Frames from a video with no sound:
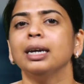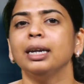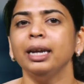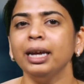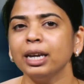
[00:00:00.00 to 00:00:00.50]

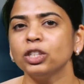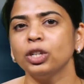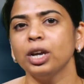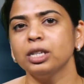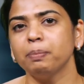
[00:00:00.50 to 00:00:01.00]

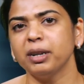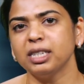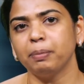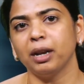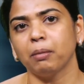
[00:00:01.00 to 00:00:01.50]
re-exchange the
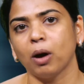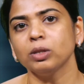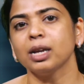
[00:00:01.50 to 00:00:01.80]
principal amounts